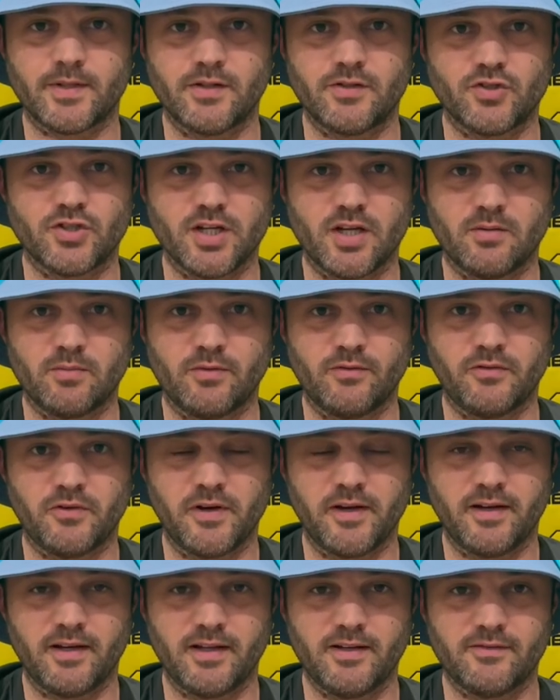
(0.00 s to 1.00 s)
to the channel before
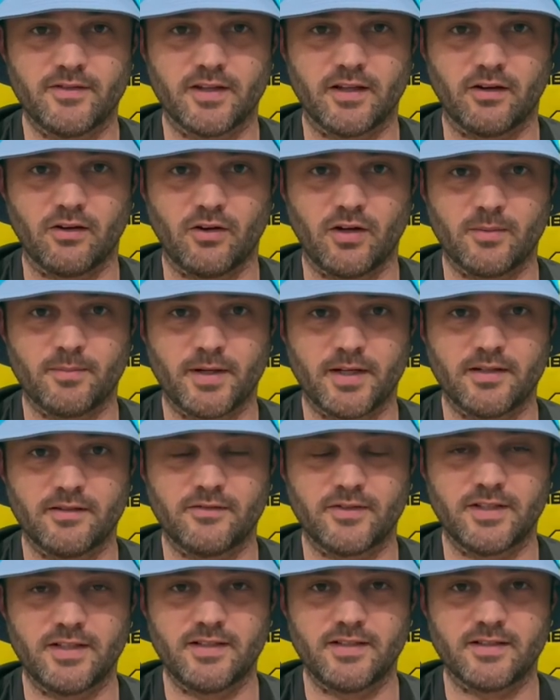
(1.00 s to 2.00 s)
you leave. Hit the like button. If
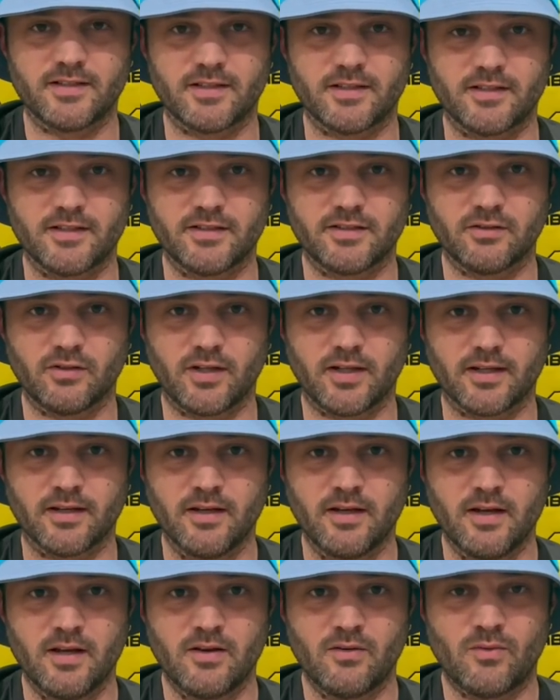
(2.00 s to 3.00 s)
you didn't, hit the dislike.
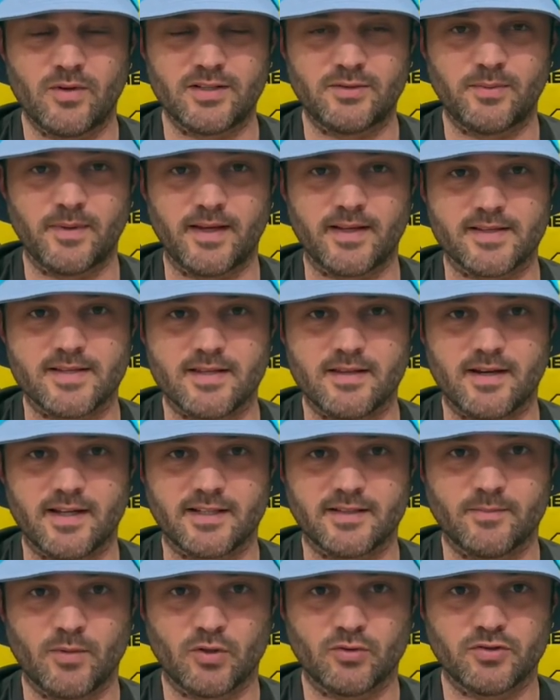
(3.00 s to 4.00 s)
Once we get to the
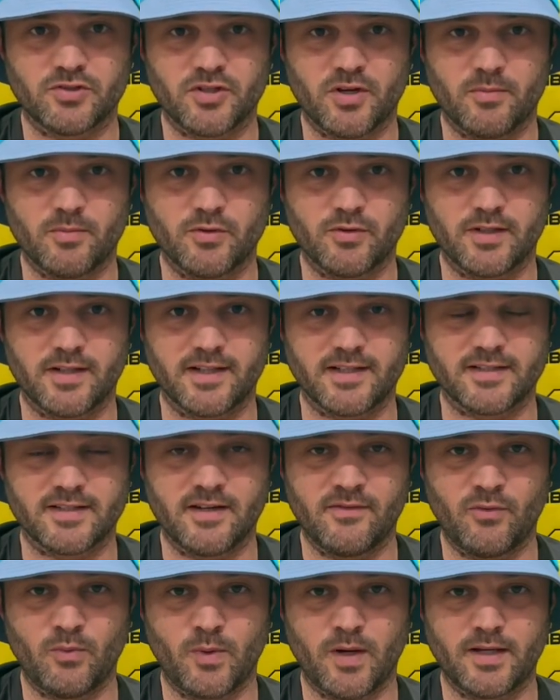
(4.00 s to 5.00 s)
next milestone, we'll do the next
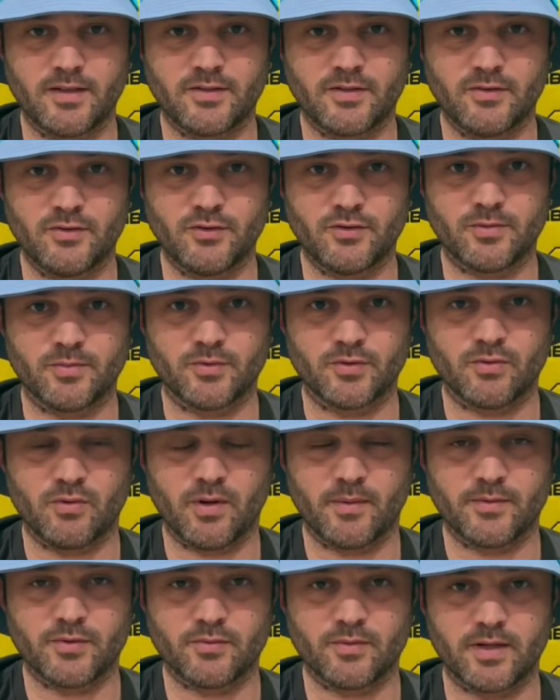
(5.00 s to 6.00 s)
giveaway, so do subscribe.
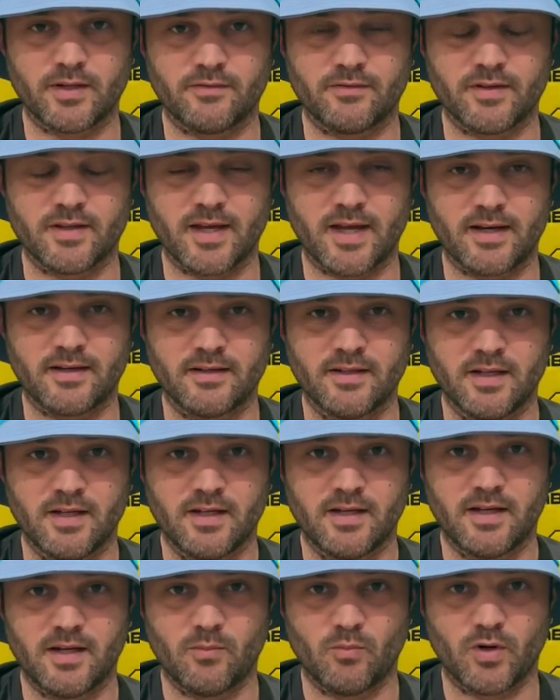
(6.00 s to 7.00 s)
It's running for that,
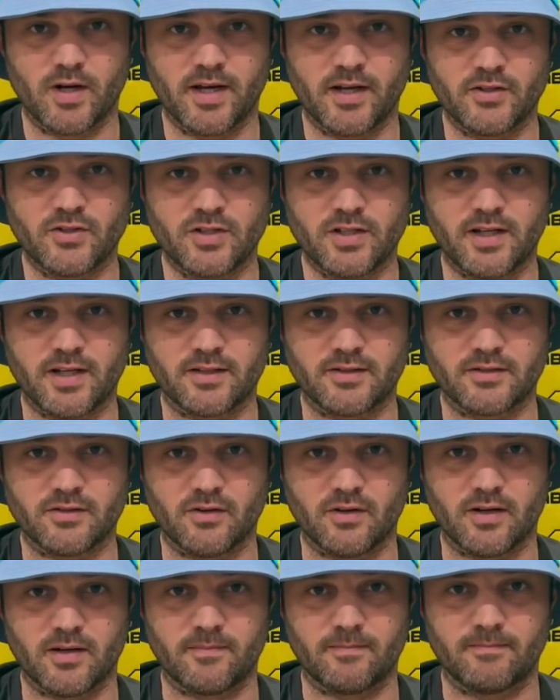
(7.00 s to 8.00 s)
and we'll catch you next
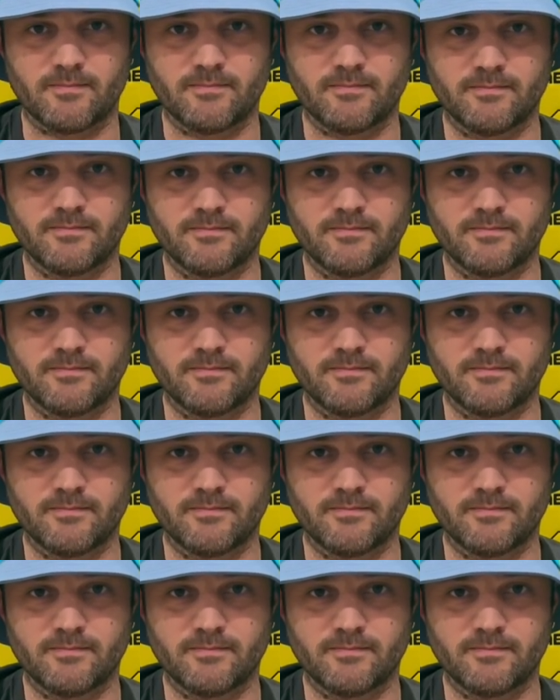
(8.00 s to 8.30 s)
time.